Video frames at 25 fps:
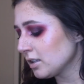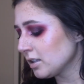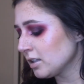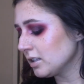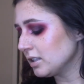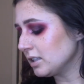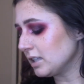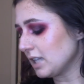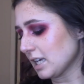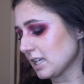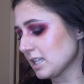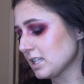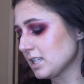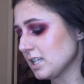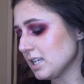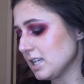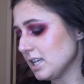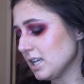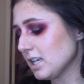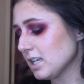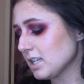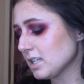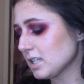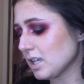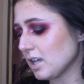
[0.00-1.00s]
next
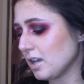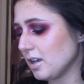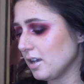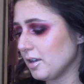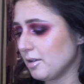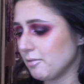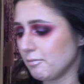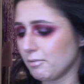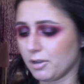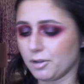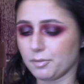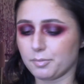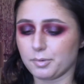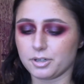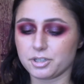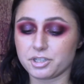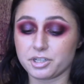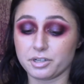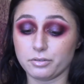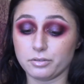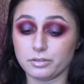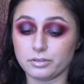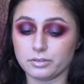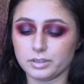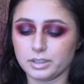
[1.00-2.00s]
is a brush
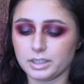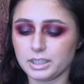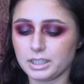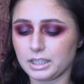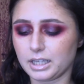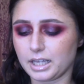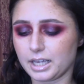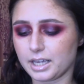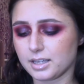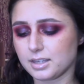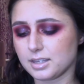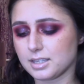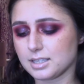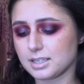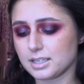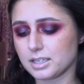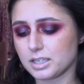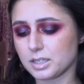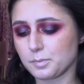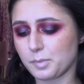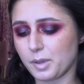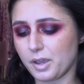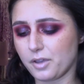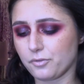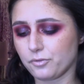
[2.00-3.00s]
I really like. This
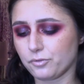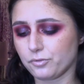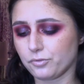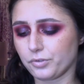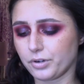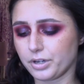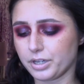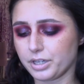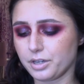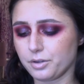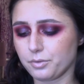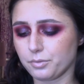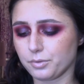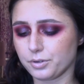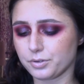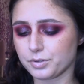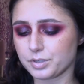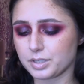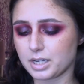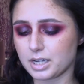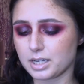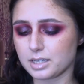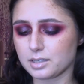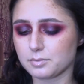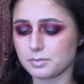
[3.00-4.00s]
is by Frankie Rose
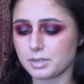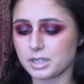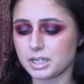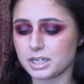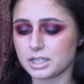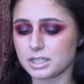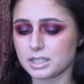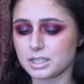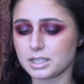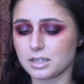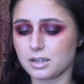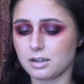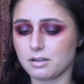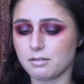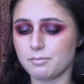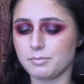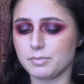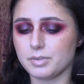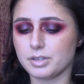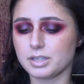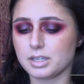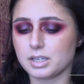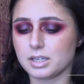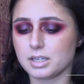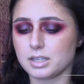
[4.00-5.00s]
Cosmetics.
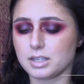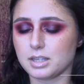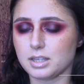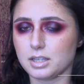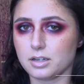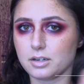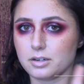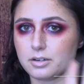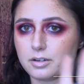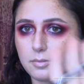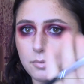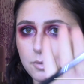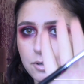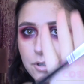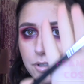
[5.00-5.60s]
This is their number